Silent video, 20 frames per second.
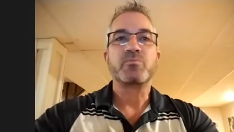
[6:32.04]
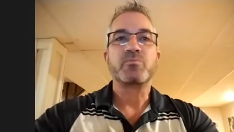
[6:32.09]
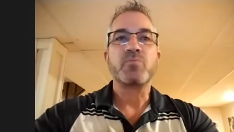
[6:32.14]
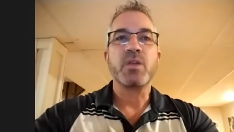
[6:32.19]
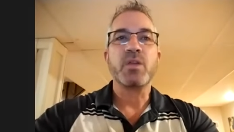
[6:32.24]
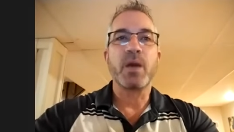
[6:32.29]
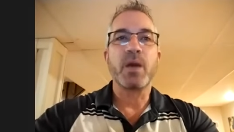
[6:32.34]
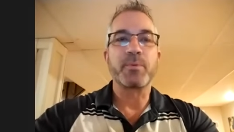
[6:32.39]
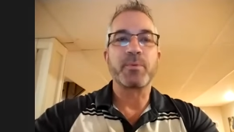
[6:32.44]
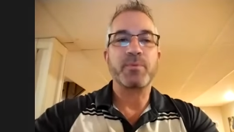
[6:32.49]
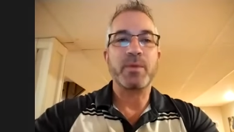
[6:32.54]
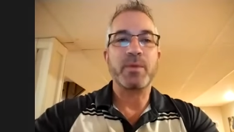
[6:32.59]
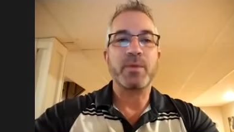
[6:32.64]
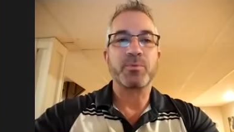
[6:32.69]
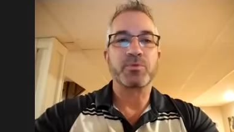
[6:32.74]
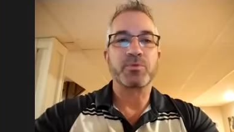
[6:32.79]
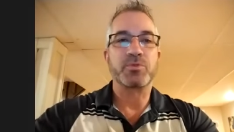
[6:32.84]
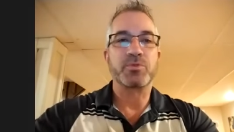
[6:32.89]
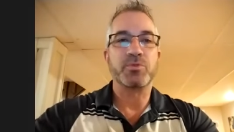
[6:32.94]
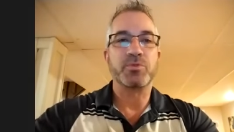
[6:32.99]
helping
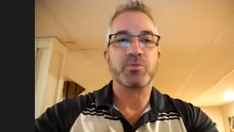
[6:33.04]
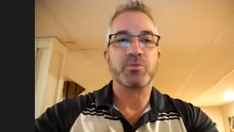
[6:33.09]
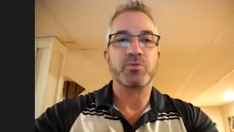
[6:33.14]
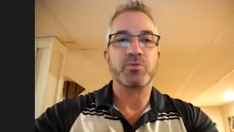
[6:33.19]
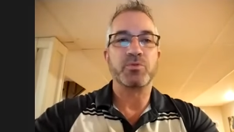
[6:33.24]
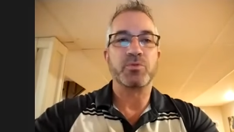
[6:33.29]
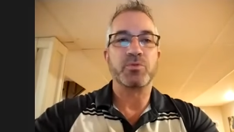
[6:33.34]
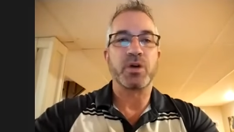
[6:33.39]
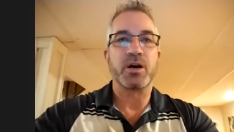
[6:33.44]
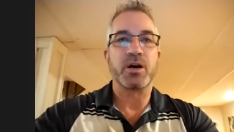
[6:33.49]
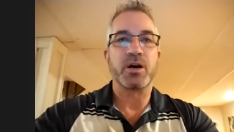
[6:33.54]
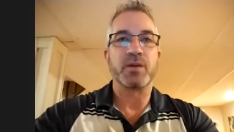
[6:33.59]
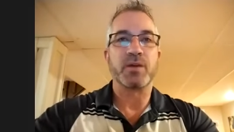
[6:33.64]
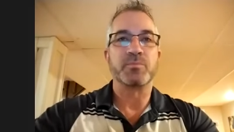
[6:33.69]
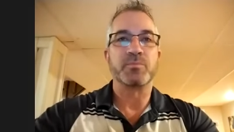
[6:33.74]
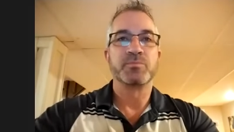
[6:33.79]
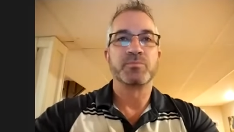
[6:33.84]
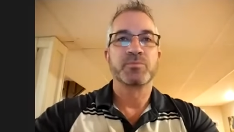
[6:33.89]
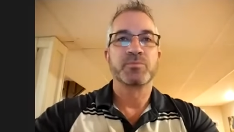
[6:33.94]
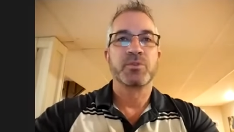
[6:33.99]
people to uh,
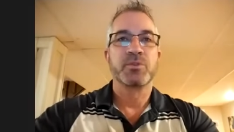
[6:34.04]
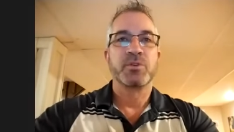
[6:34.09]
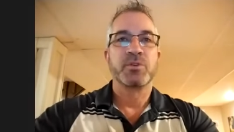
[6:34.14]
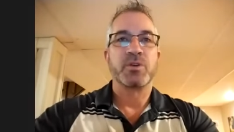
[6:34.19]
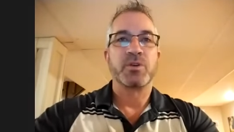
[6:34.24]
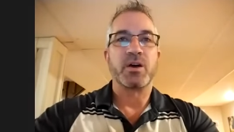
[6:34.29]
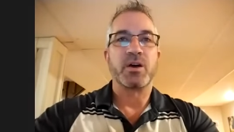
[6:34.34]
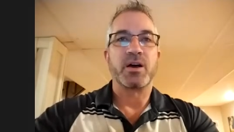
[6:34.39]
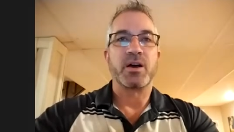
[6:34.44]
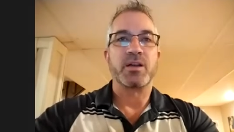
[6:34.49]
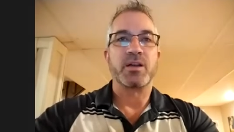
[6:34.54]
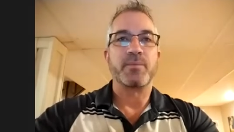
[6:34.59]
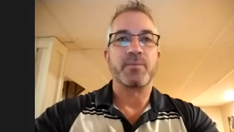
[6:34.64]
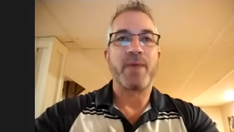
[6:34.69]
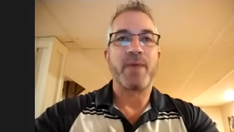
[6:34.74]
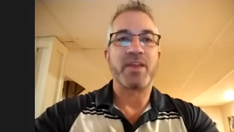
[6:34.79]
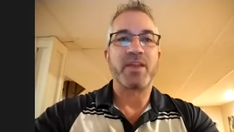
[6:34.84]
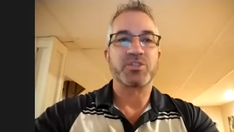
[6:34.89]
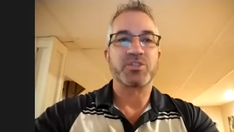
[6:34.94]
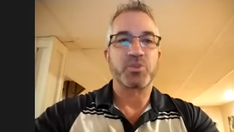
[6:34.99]
uh,
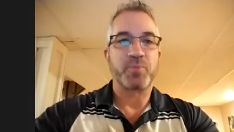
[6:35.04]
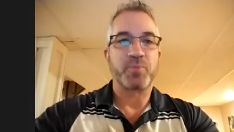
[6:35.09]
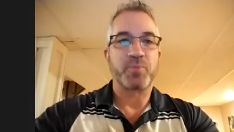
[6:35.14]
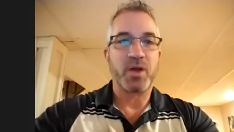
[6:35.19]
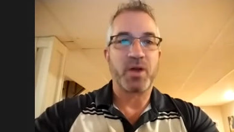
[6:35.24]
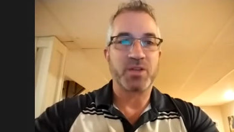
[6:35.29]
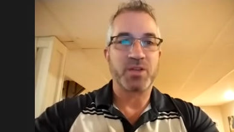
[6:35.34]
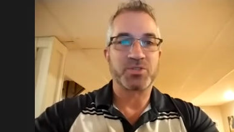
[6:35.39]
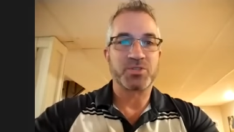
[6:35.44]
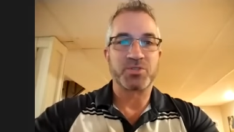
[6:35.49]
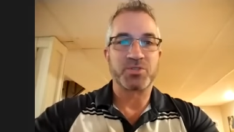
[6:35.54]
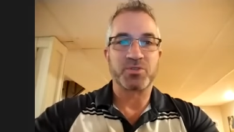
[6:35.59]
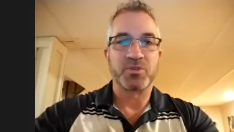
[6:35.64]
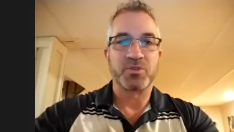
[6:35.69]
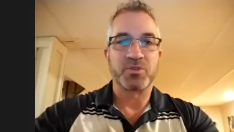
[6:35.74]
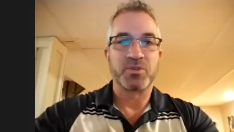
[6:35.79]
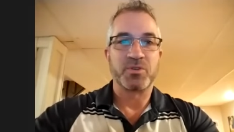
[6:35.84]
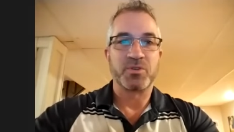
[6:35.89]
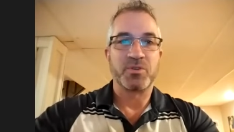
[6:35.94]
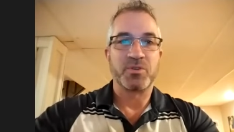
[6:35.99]
manage their posture
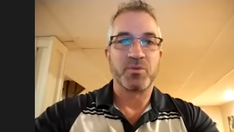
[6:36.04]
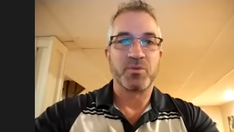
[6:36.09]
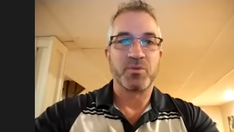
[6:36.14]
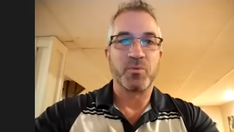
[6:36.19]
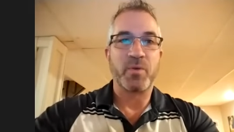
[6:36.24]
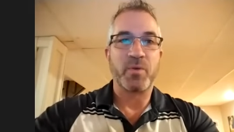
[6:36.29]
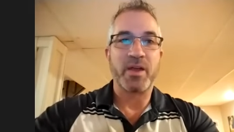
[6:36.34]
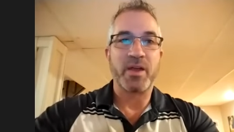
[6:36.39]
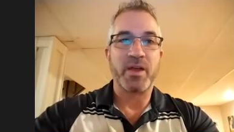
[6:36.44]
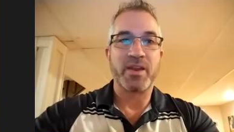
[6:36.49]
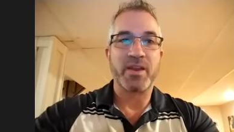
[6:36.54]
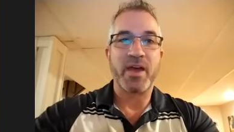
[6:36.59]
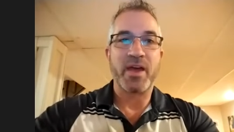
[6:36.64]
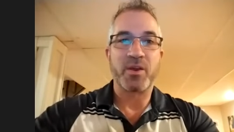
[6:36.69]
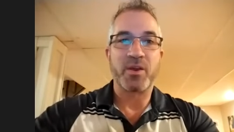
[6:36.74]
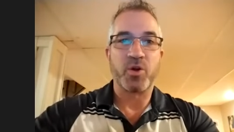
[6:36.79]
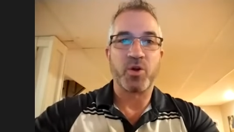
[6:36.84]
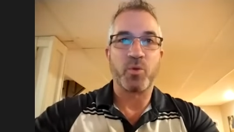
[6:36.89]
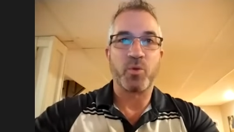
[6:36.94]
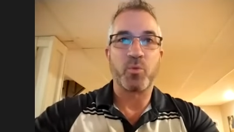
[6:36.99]
when at
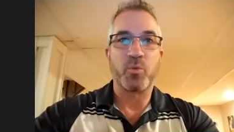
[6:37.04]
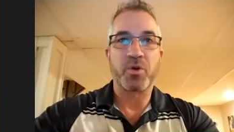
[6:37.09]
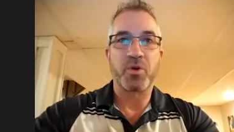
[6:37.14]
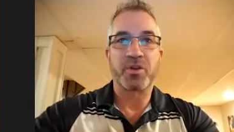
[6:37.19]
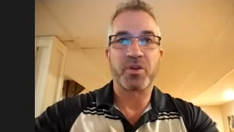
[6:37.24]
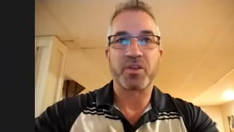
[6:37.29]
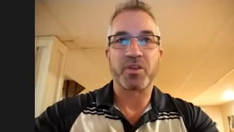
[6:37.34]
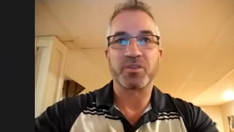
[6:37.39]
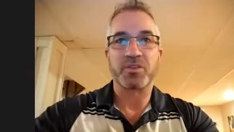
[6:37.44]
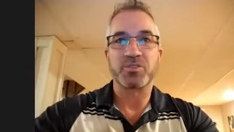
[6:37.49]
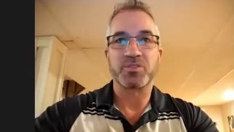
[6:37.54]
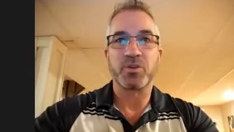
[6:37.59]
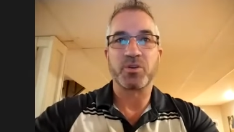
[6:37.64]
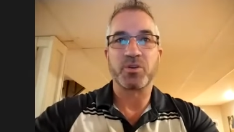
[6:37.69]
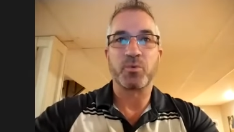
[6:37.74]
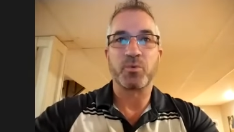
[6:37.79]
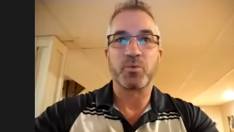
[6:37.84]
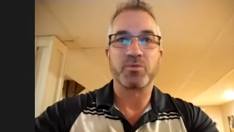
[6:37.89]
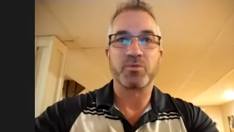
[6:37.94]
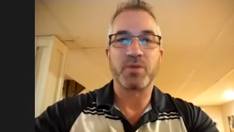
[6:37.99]
home working. So
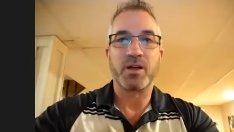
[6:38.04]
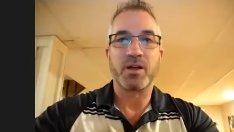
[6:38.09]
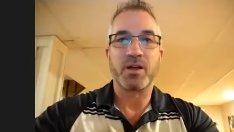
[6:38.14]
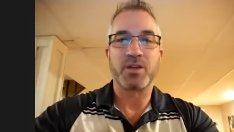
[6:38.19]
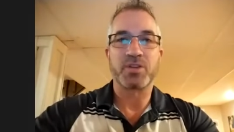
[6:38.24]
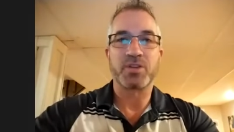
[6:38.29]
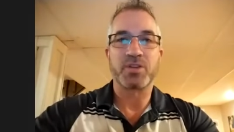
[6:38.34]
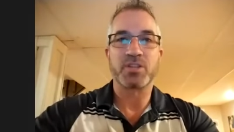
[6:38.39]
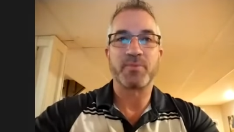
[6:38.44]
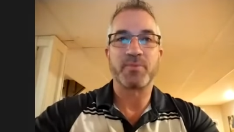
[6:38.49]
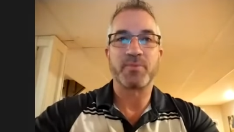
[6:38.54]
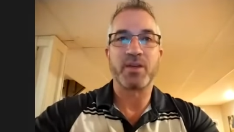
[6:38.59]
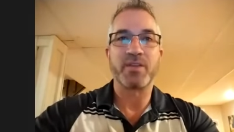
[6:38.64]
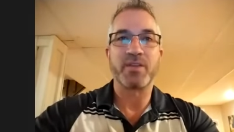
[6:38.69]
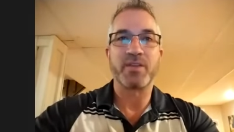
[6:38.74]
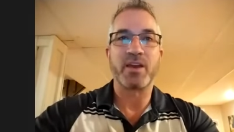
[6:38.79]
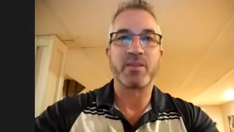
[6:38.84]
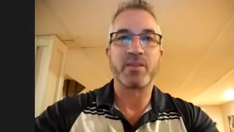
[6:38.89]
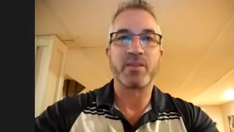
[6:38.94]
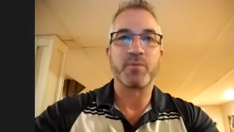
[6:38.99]
we'll I'll touch upon
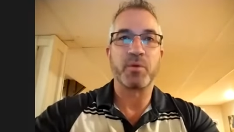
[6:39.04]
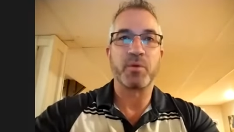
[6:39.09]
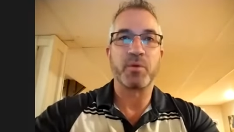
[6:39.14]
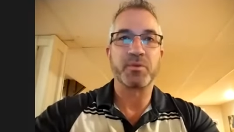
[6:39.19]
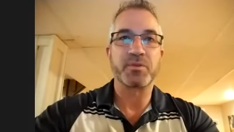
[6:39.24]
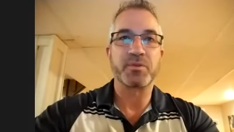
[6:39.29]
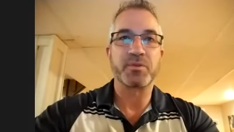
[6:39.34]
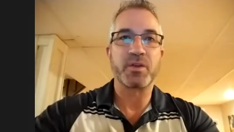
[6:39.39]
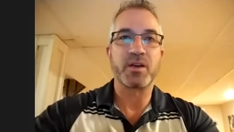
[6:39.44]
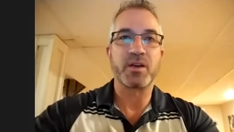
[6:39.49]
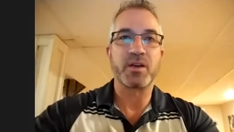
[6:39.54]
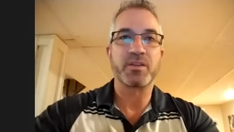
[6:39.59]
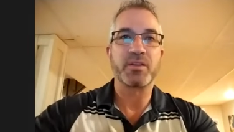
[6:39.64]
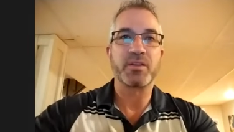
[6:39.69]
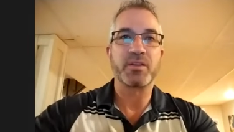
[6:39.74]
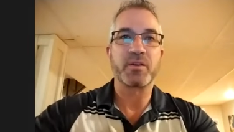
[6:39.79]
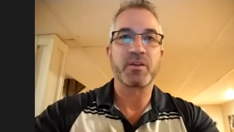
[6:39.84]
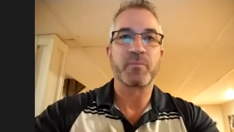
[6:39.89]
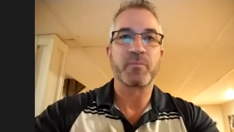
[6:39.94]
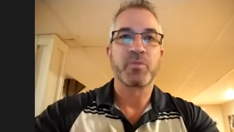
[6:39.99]
that in a moment uh,
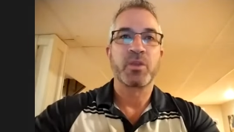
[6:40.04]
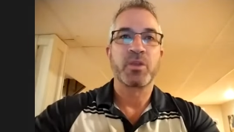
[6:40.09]
here.